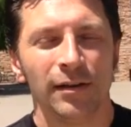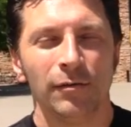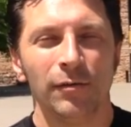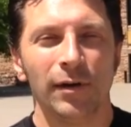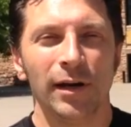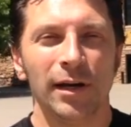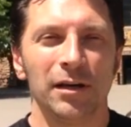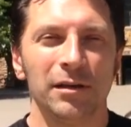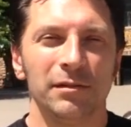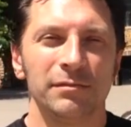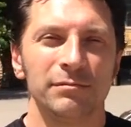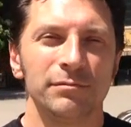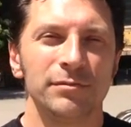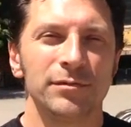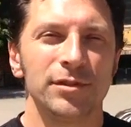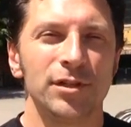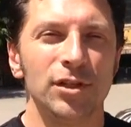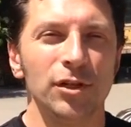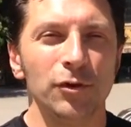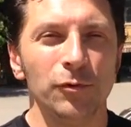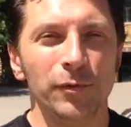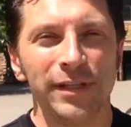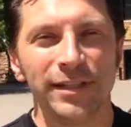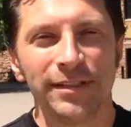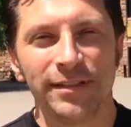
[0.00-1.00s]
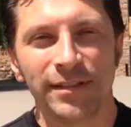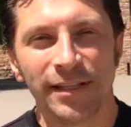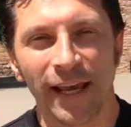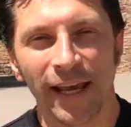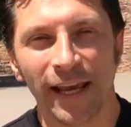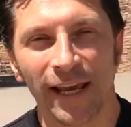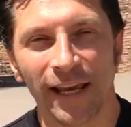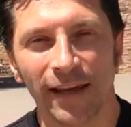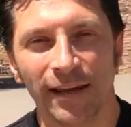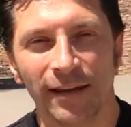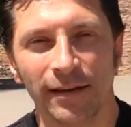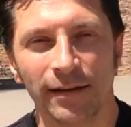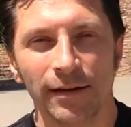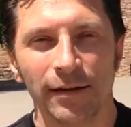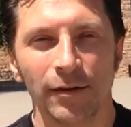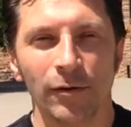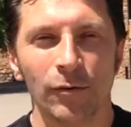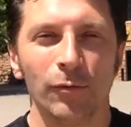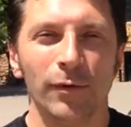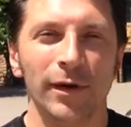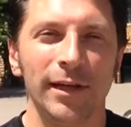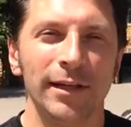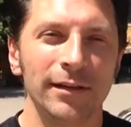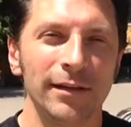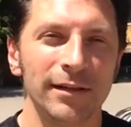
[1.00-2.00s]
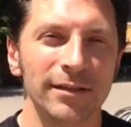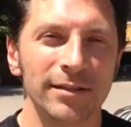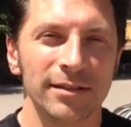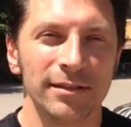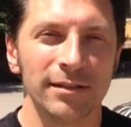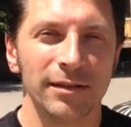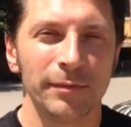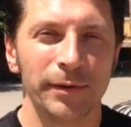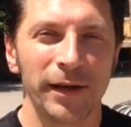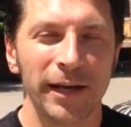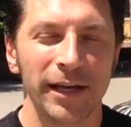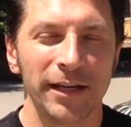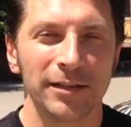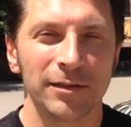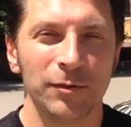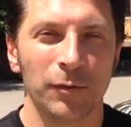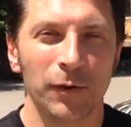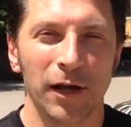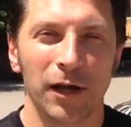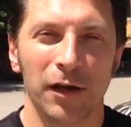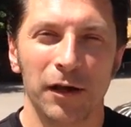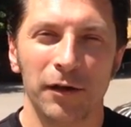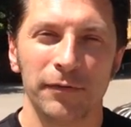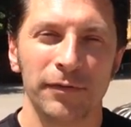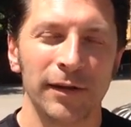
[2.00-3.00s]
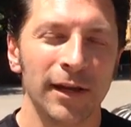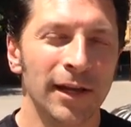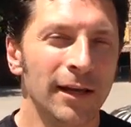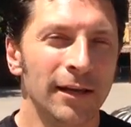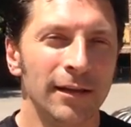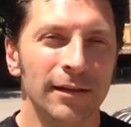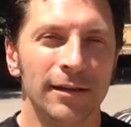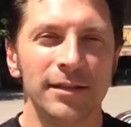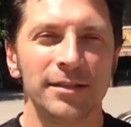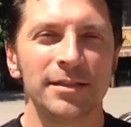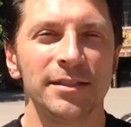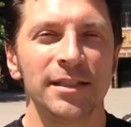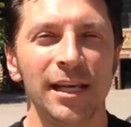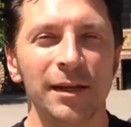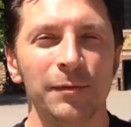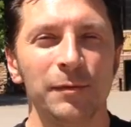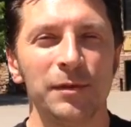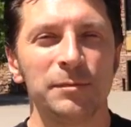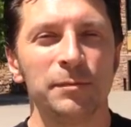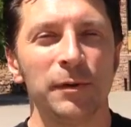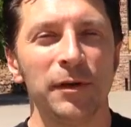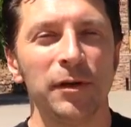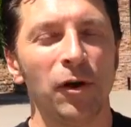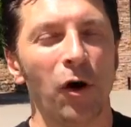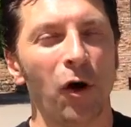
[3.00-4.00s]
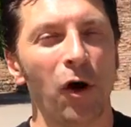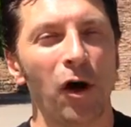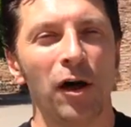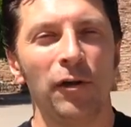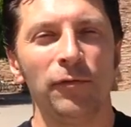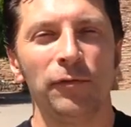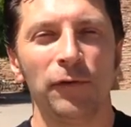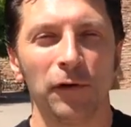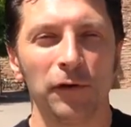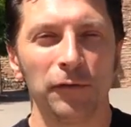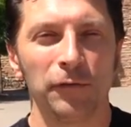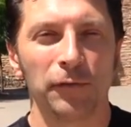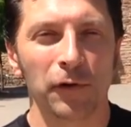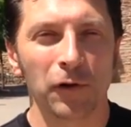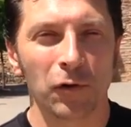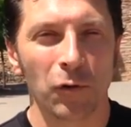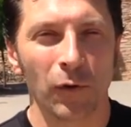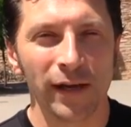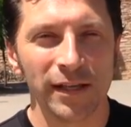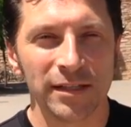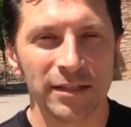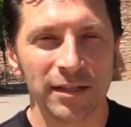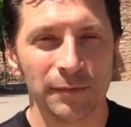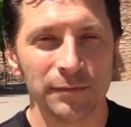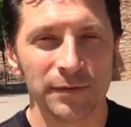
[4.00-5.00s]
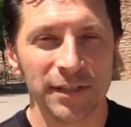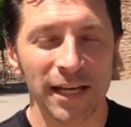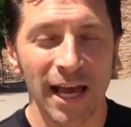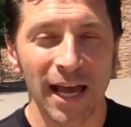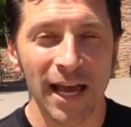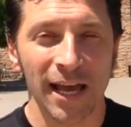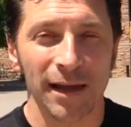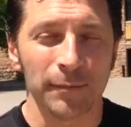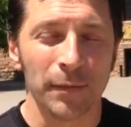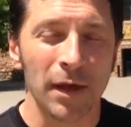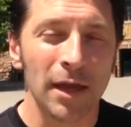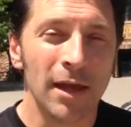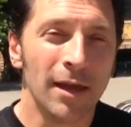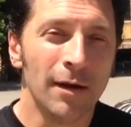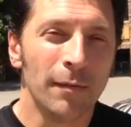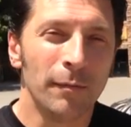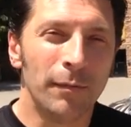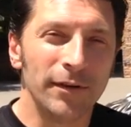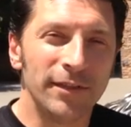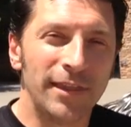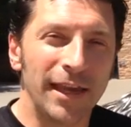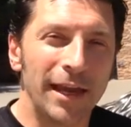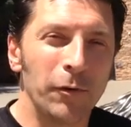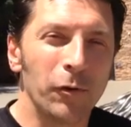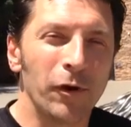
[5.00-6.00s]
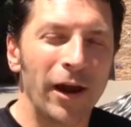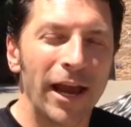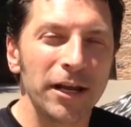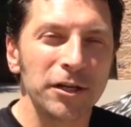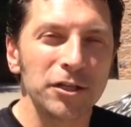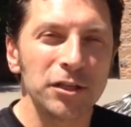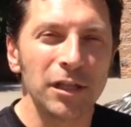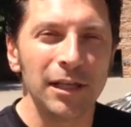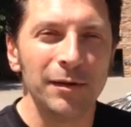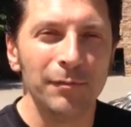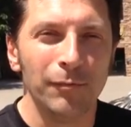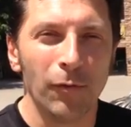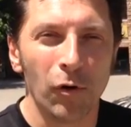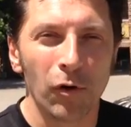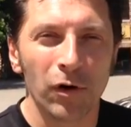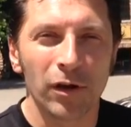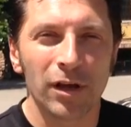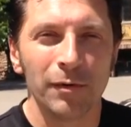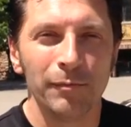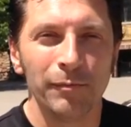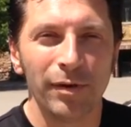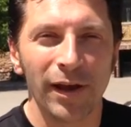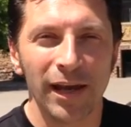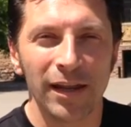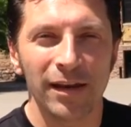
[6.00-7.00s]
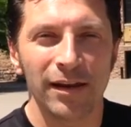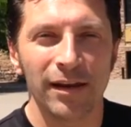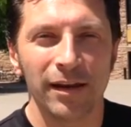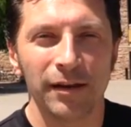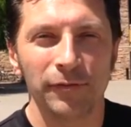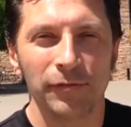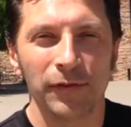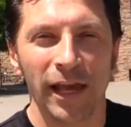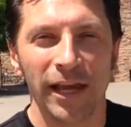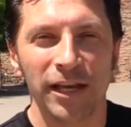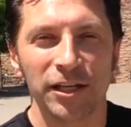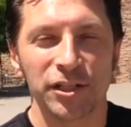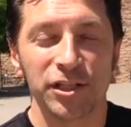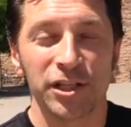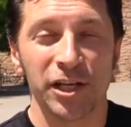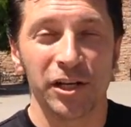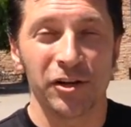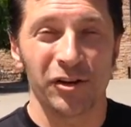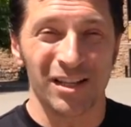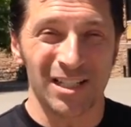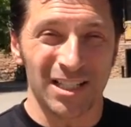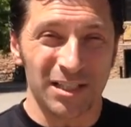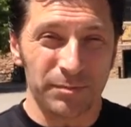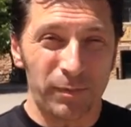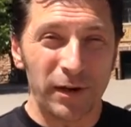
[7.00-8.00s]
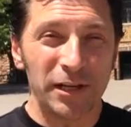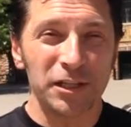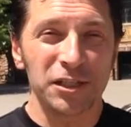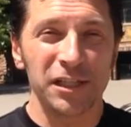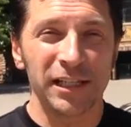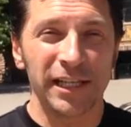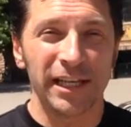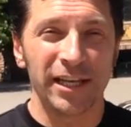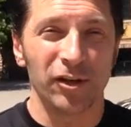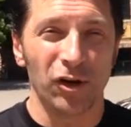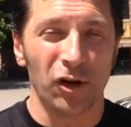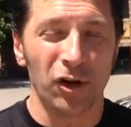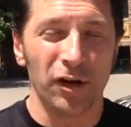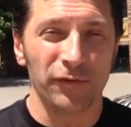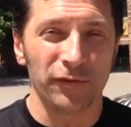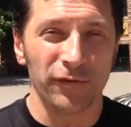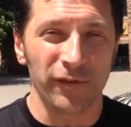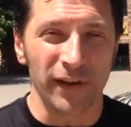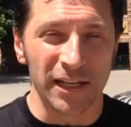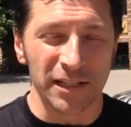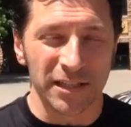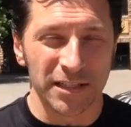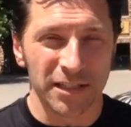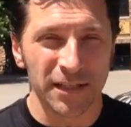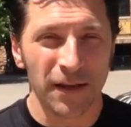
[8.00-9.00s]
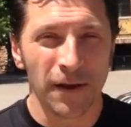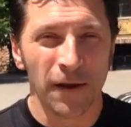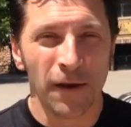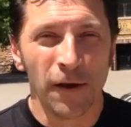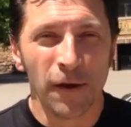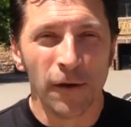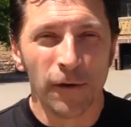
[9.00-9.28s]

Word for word: Well, two and ten, winless in the Pac twelve. This team has been awful for quite some time, but they were actually more competitive last year, especially in offense.